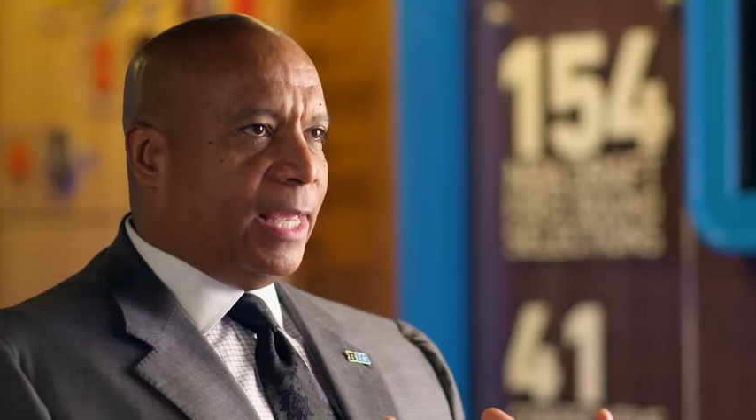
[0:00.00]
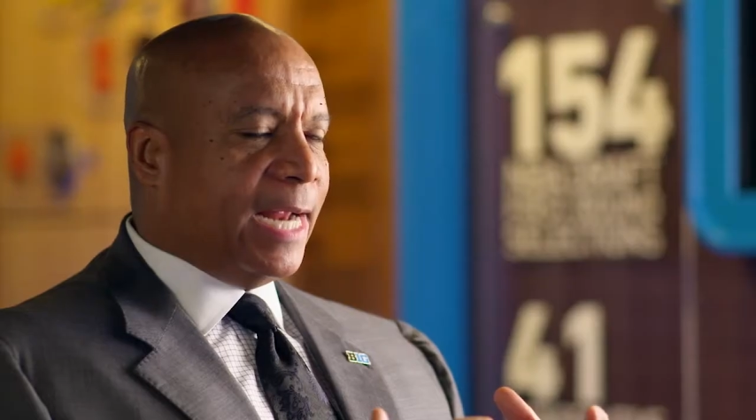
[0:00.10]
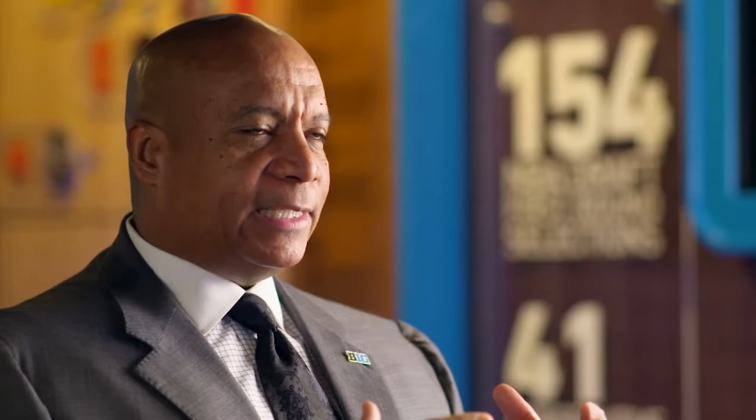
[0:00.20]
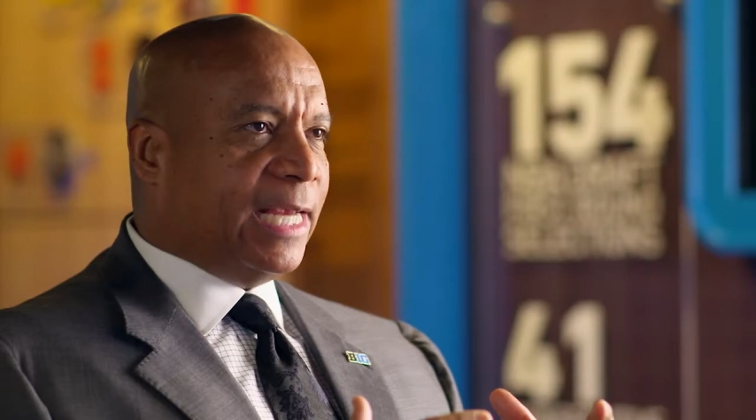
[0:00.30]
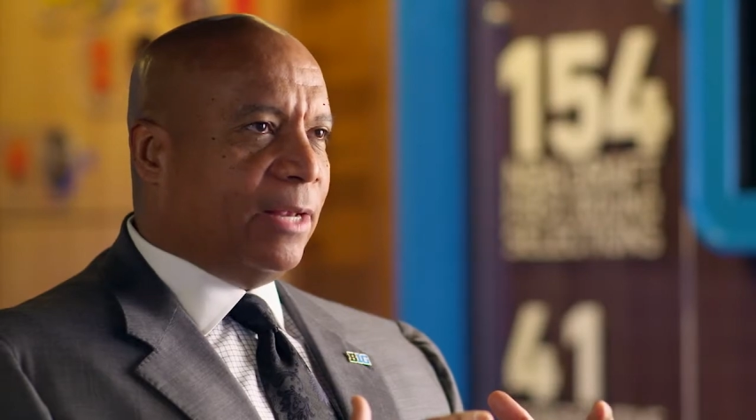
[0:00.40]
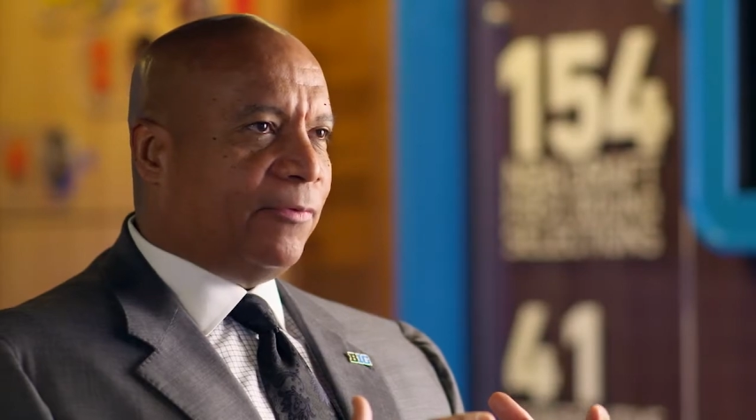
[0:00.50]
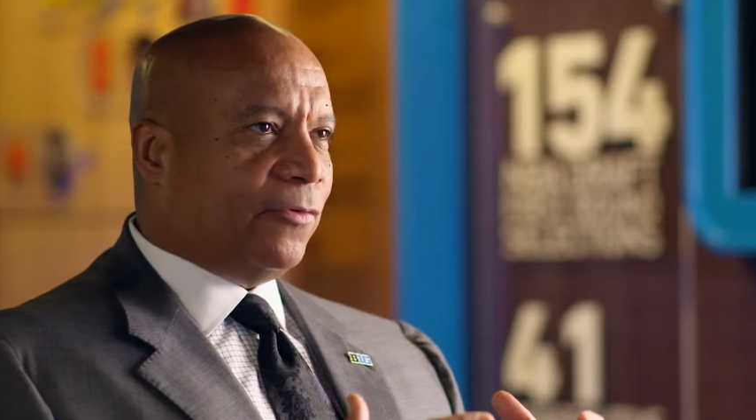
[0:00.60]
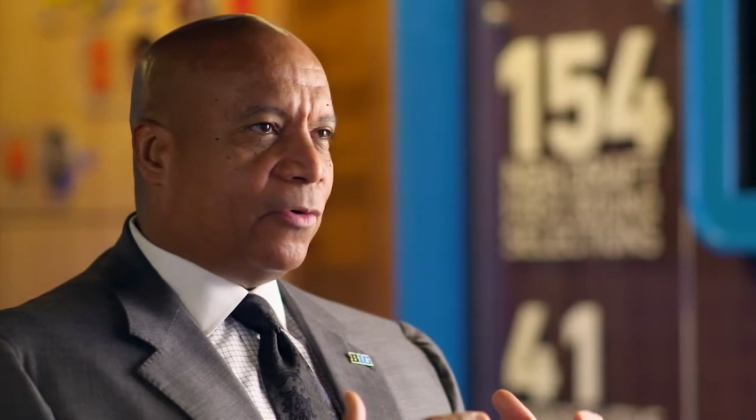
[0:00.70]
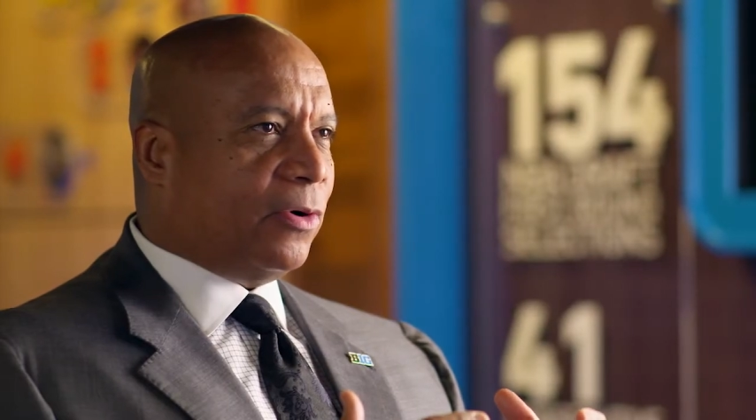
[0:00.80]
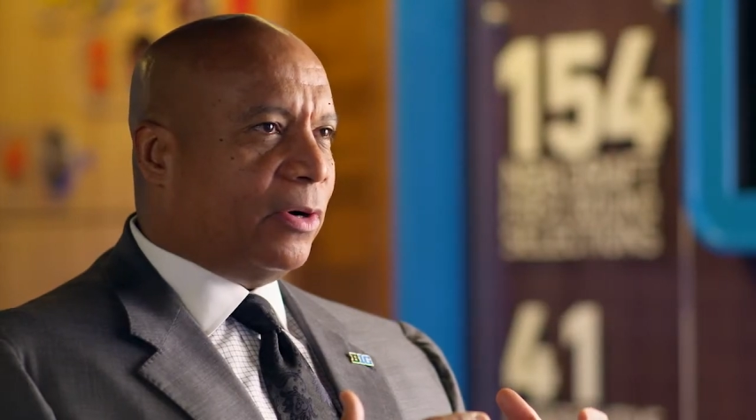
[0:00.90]
And I said,
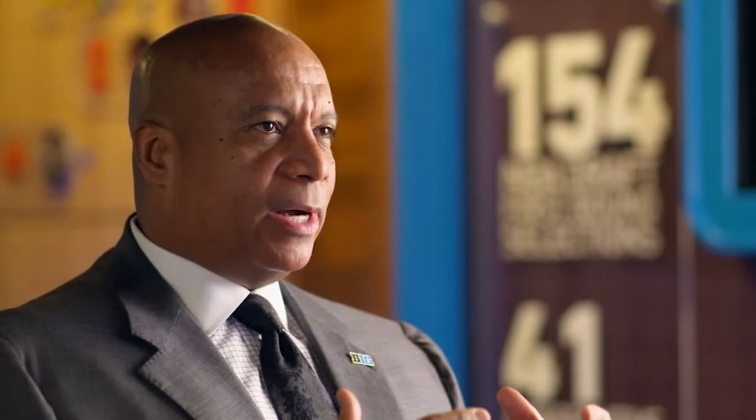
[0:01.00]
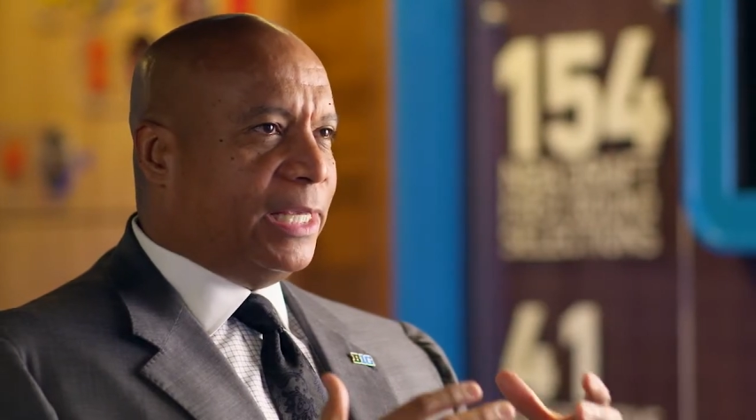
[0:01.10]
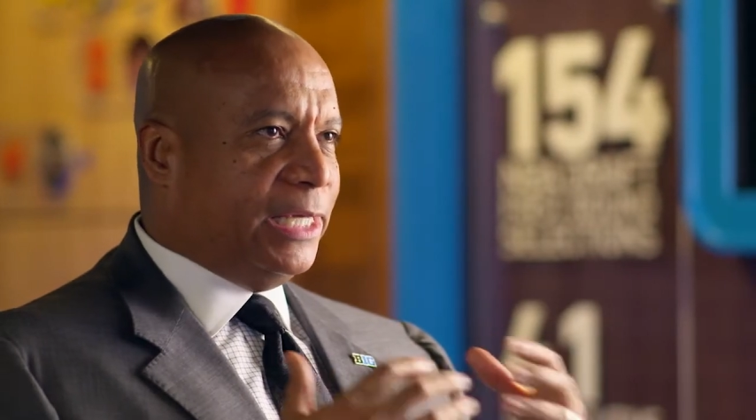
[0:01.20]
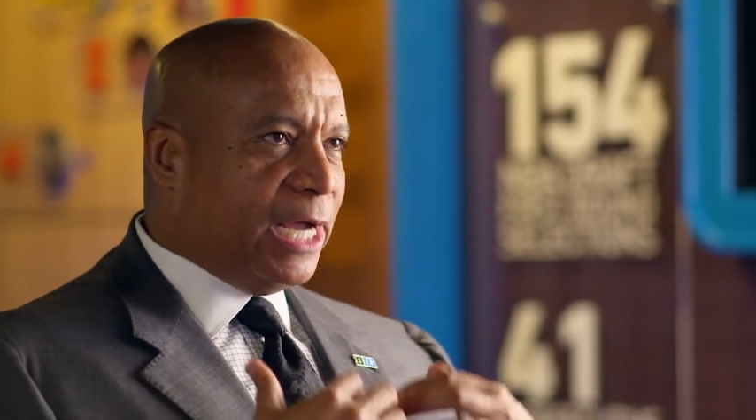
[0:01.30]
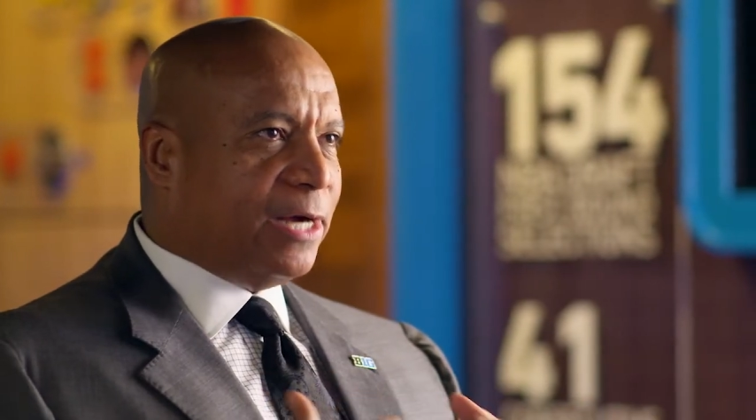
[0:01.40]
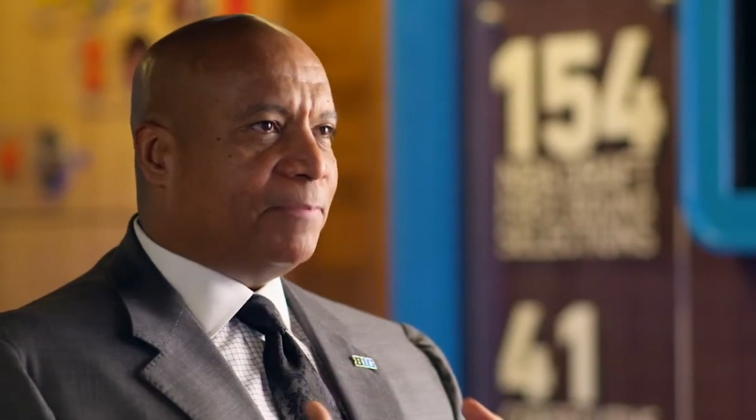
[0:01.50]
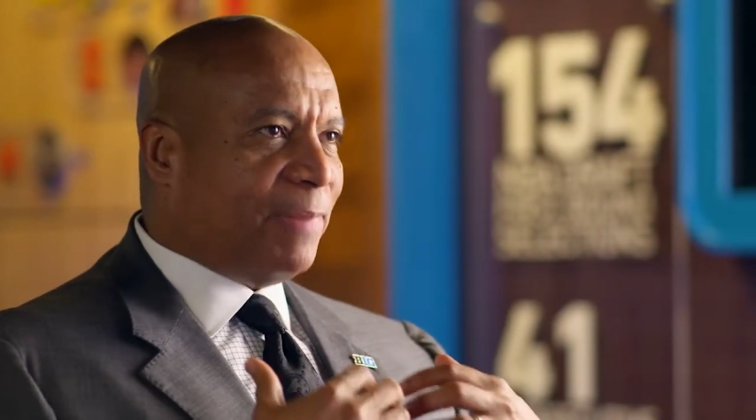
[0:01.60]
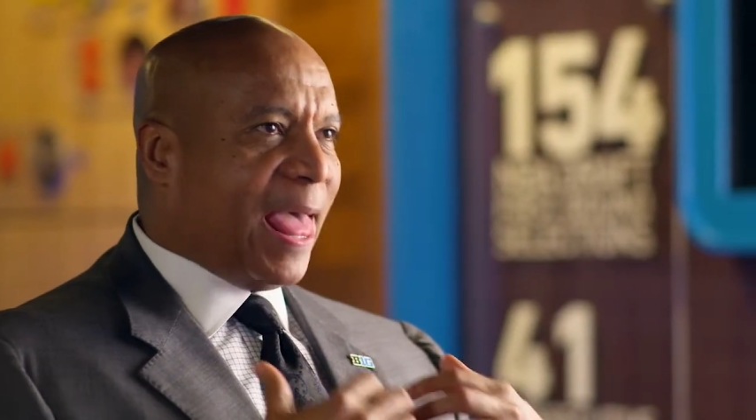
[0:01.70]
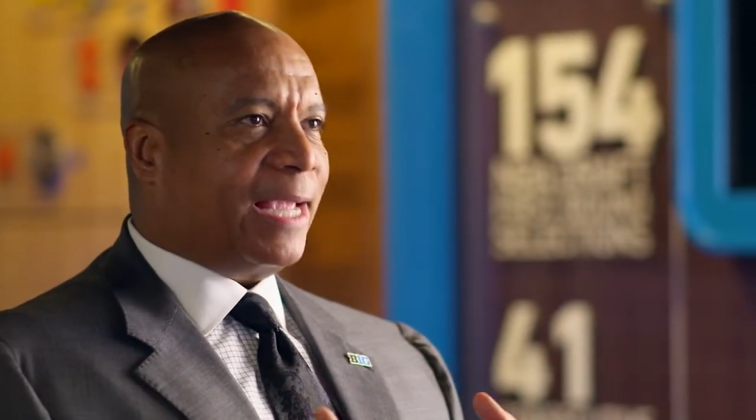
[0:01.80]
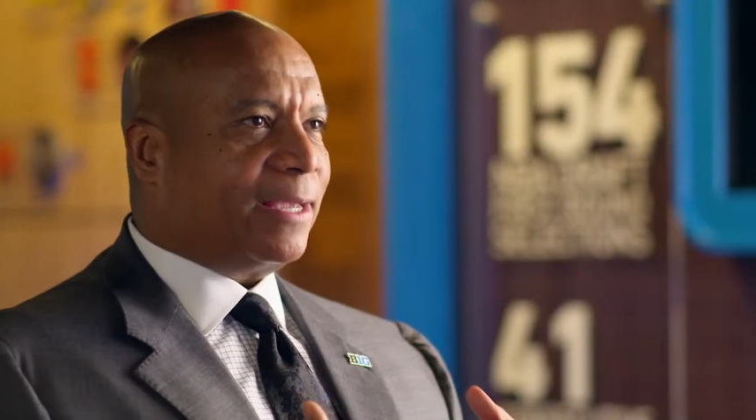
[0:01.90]
for a young
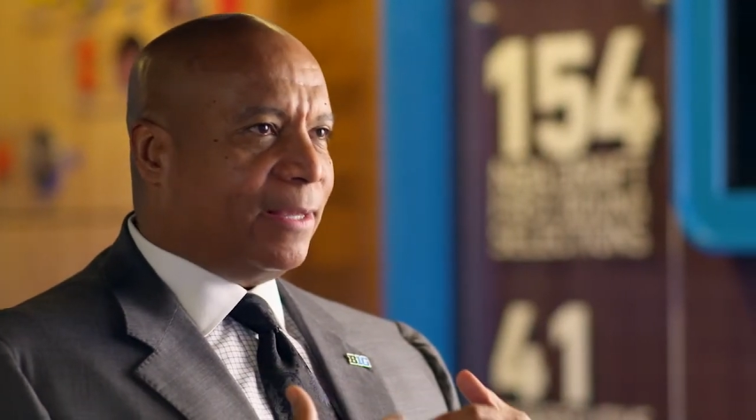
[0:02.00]
black